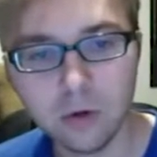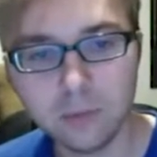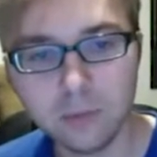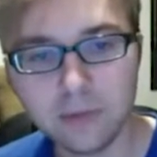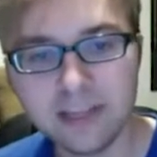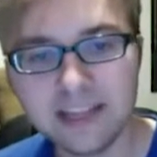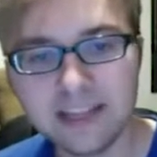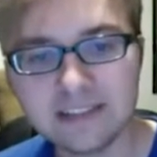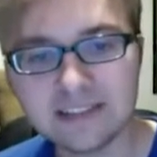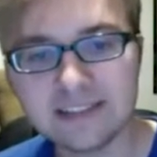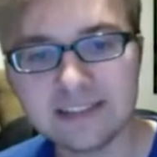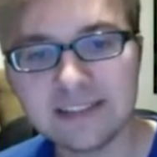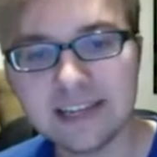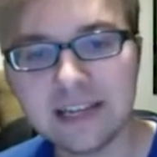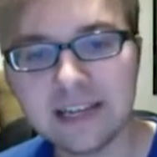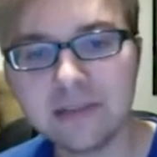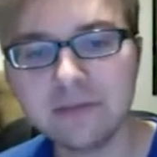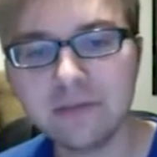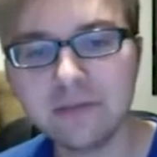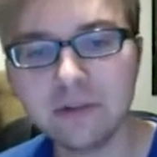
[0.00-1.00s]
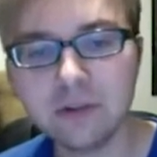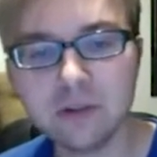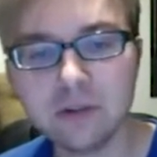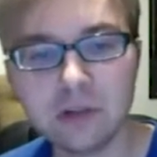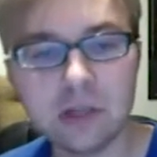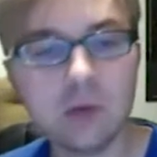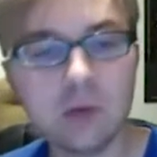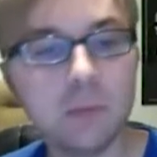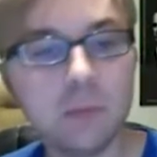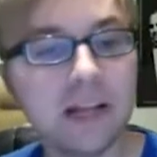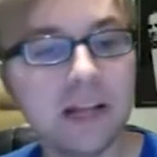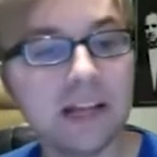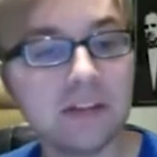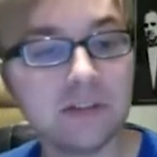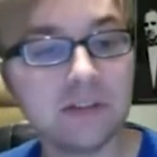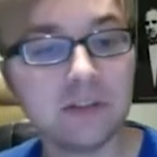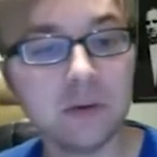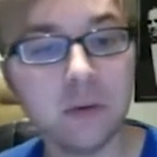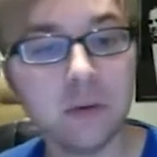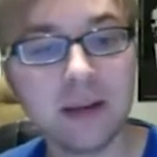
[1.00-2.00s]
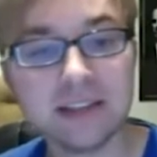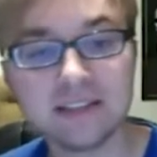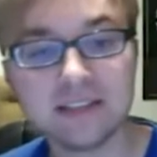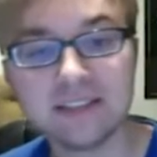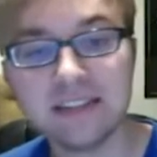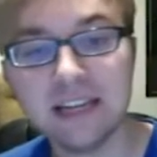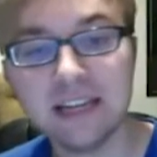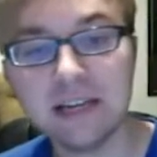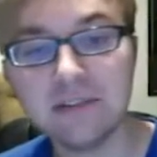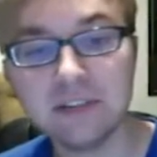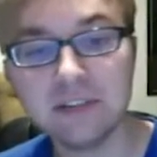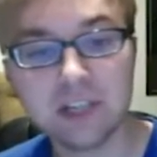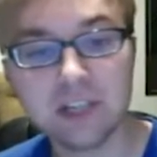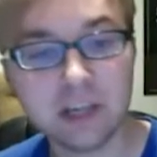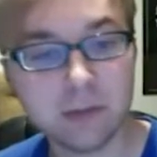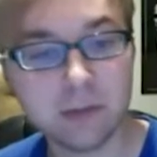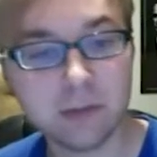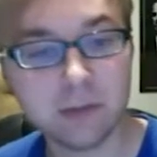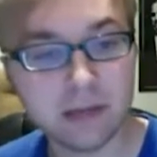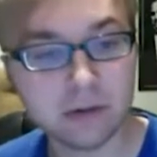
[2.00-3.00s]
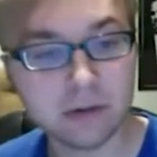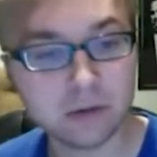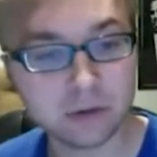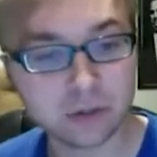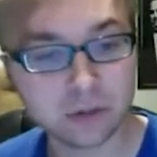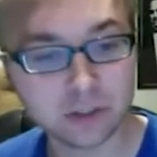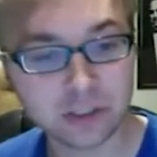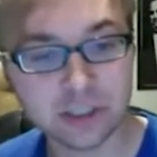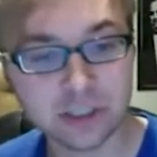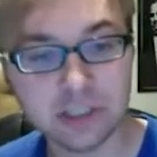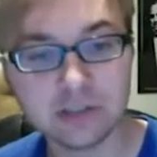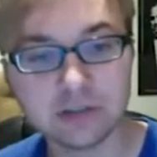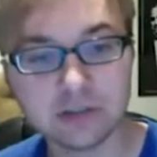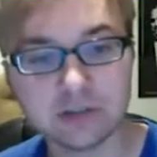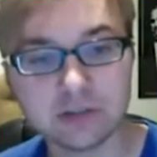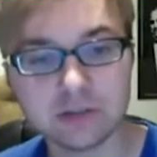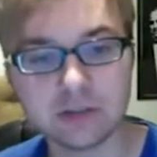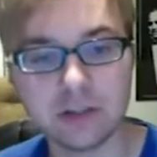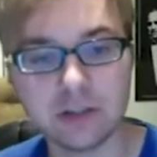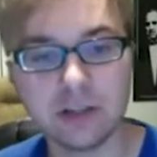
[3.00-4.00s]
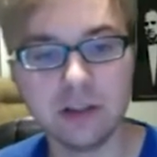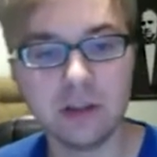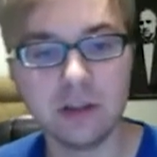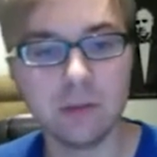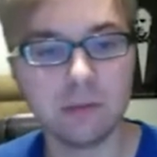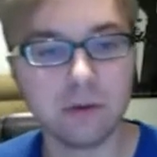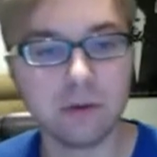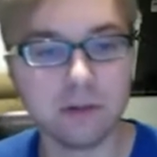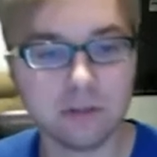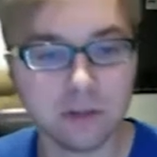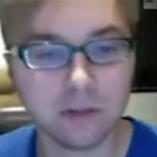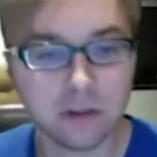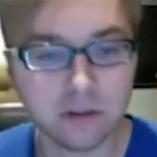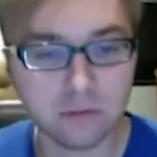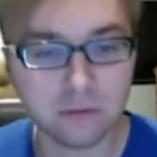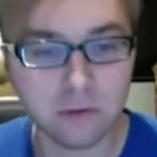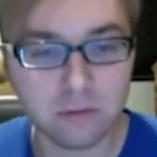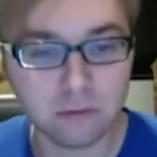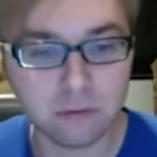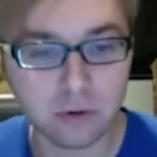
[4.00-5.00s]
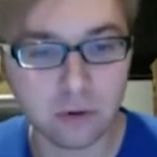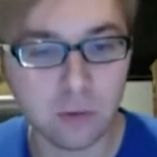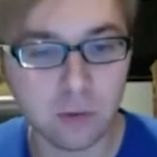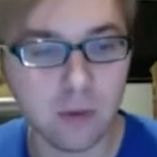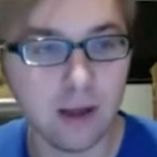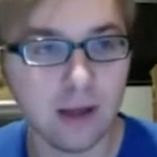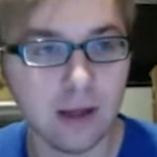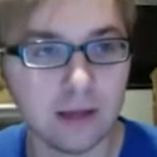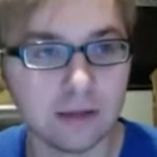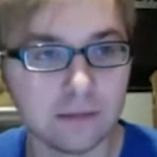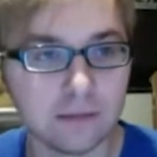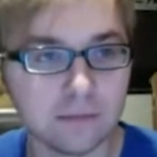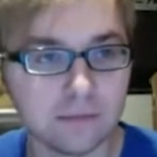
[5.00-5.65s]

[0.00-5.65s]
Who plays Navy? Who plays U.S. Navy Commander Shears in *The Bridge on the River Kwai*?